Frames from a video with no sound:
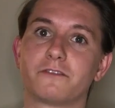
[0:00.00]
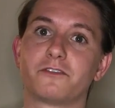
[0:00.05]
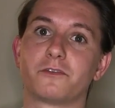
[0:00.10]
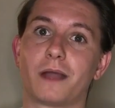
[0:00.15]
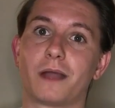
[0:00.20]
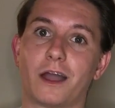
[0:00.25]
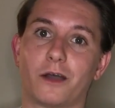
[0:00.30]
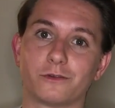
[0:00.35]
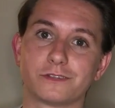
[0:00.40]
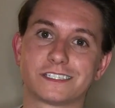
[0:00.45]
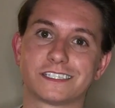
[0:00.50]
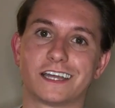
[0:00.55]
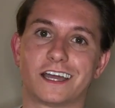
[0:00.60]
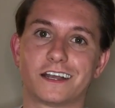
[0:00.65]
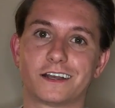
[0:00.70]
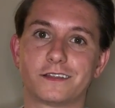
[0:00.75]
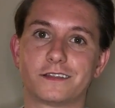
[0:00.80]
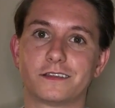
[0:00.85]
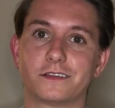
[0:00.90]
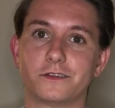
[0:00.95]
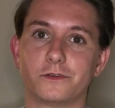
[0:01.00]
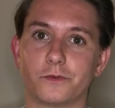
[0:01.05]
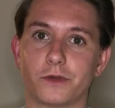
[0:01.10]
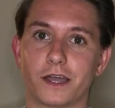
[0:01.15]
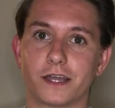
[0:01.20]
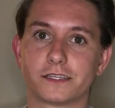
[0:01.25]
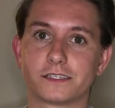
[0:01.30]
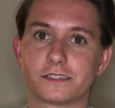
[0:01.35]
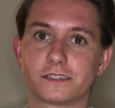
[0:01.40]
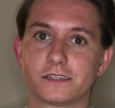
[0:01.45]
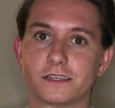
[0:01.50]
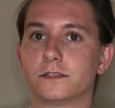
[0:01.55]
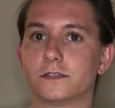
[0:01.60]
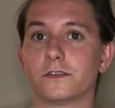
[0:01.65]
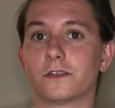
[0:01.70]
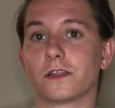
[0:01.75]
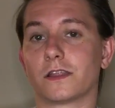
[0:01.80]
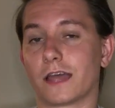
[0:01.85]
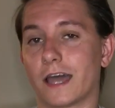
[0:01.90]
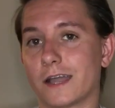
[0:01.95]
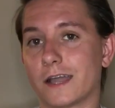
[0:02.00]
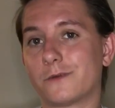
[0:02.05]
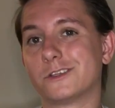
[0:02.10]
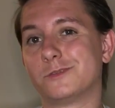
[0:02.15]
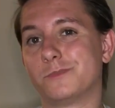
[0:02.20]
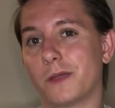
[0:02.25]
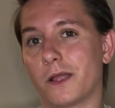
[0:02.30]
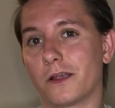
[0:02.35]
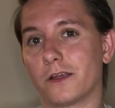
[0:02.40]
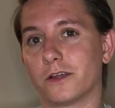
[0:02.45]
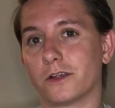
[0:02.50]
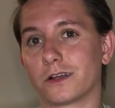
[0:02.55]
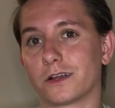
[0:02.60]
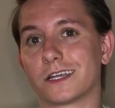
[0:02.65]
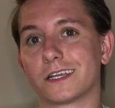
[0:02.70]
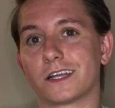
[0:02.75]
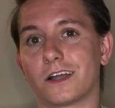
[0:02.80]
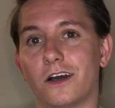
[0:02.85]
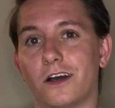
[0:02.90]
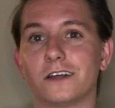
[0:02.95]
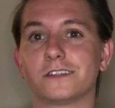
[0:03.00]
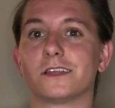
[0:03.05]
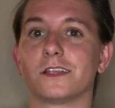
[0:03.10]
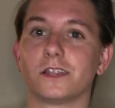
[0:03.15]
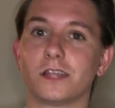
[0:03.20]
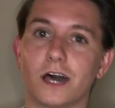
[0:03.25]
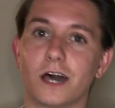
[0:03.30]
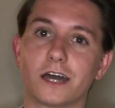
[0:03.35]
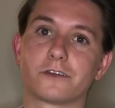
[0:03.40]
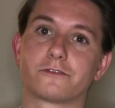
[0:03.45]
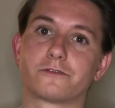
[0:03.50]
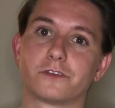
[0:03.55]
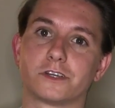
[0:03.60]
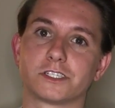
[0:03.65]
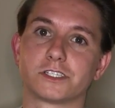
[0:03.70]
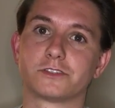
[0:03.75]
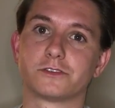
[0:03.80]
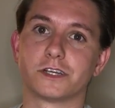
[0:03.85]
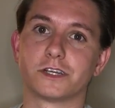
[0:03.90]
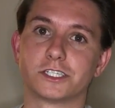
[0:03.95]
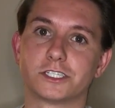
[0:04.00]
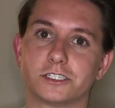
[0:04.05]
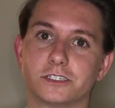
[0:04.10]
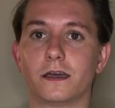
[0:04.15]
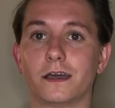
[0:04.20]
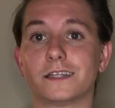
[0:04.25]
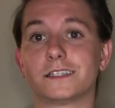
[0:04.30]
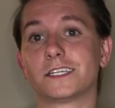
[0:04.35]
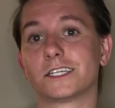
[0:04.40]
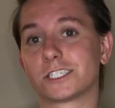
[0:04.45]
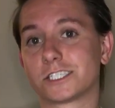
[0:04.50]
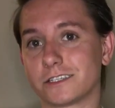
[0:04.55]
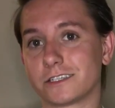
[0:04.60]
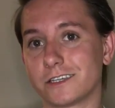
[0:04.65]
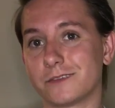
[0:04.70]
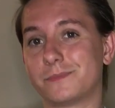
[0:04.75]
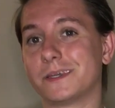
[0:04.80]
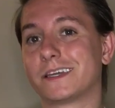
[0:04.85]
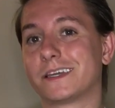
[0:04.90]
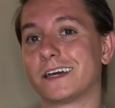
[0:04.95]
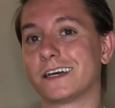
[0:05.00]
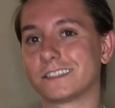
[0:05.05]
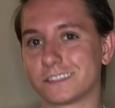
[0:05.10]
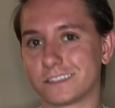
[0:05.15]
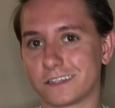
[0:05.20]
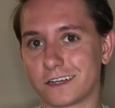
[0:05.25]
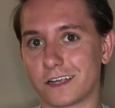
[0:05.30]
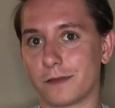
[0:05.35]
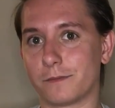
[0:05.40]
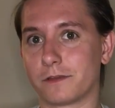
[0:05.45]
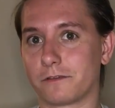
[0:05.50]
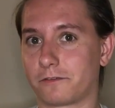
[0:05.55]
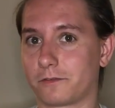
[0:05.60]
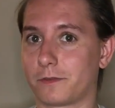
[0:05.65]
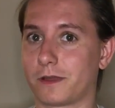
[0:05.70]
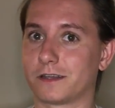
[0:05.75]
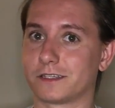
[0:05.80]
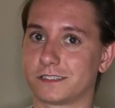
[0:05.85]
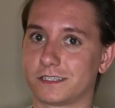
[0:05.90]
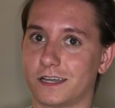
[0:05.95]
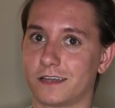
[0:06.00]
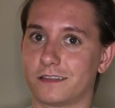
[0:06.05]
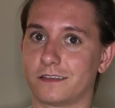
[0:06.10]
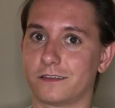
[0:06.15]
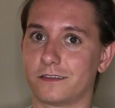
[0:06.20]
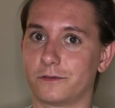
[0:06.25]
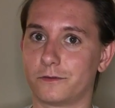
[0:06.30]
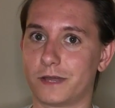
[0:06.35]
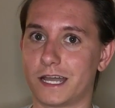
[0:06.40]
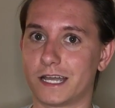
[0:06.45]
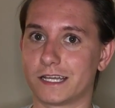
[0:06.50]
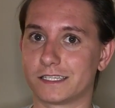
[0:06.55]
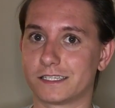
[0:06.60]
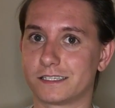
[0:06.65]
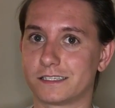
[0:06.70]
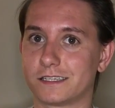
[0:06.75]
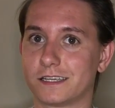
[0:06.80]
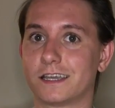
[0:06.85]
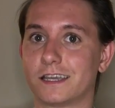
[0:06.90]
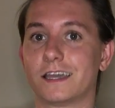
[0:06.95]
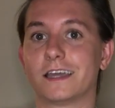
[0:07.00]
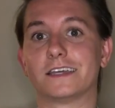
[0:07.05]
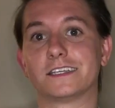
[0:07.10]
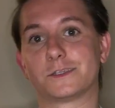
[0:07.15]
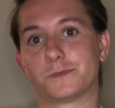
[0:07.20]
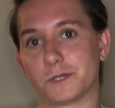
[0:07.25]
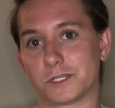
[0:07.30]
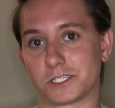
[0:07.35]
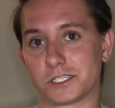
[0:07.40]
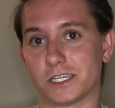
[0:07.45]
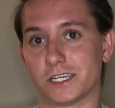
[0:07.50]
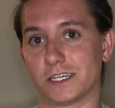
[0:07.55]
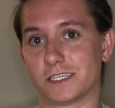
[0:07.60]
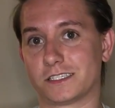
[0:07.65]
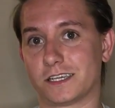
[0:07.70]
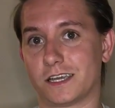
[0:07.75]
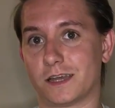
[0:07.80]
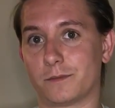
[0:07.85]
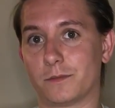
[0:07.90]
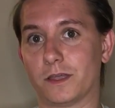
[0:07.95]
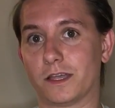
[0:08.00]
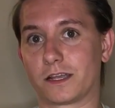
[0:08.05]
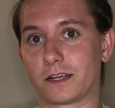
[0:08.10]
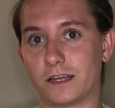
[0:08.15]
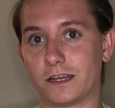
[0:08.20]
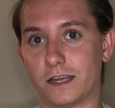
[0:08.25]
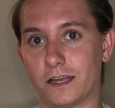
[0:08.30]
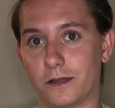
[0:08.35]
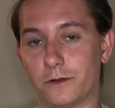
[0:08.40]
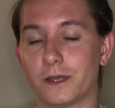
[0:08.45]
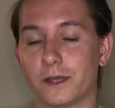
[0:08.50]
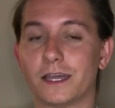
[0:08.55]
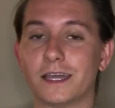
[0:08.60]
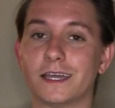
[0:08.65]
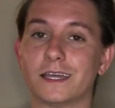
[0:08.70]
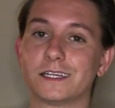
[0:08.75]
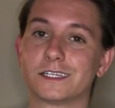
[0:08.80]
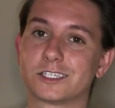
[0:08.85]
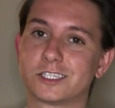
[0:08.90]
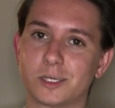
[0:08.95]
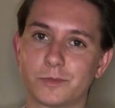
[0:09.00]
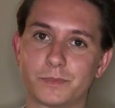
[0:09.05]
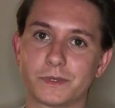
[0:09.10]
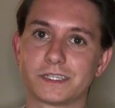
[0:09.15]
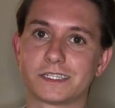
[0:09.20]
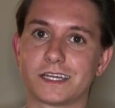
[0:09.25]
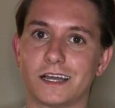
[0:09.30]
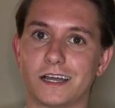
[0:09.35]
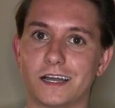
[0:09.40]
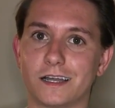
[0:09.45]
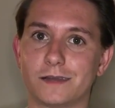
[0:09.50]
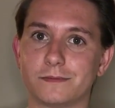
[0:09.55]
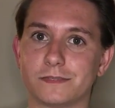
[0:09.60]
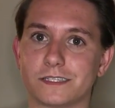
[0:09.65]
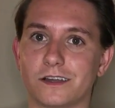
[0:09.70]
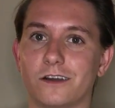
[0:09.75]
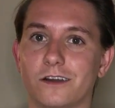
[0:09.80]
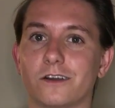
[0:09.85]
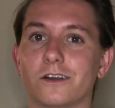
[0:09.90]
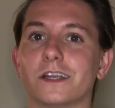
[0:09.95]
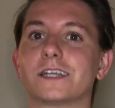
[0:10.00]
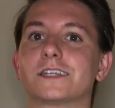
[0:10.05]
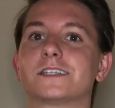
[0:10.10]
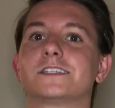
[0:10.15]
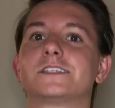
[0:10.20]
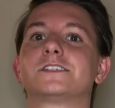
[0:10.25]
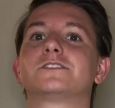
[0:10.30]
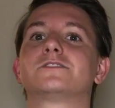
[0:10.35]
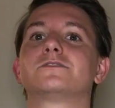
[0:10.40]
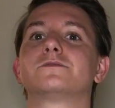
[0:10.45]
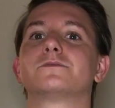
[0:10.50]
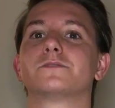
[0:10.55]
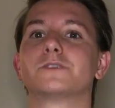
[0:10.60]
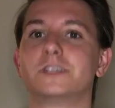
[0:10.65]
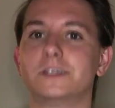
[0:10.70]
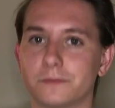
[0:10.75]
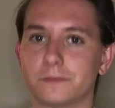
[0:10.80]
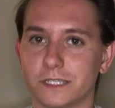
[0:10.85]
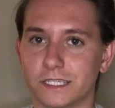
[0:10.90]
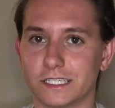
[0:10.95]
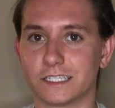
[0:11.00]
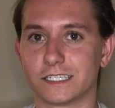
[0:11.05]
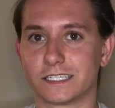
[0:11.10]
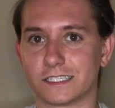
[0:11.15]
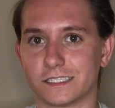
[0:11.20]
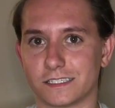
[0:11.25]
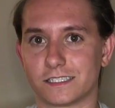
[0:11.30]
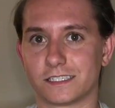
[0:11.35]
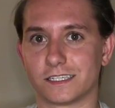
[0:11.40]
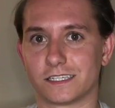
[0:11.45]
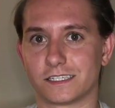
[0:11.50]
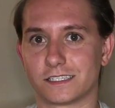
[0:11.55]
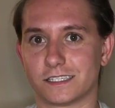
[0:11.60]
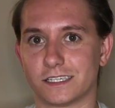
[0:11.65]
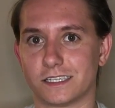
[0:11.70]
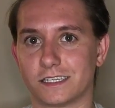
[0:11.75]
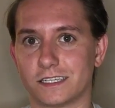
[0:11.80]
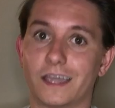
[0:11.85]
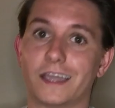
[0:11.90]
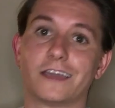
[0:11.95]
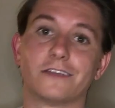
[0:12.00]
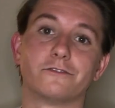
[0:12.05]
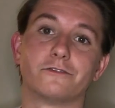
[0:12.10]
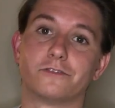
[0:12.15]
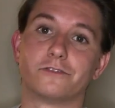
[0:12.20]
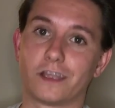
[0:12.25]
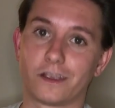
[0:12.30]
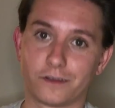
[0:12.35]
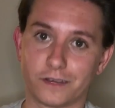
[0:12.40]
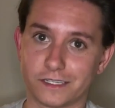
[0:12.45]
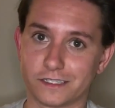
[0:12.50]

from outside of the US, so the language barrier can cause a lot of frustration. Additionally, because they're coming from outside the US, especially at a time like now, shipping times are extremely inconsistent and very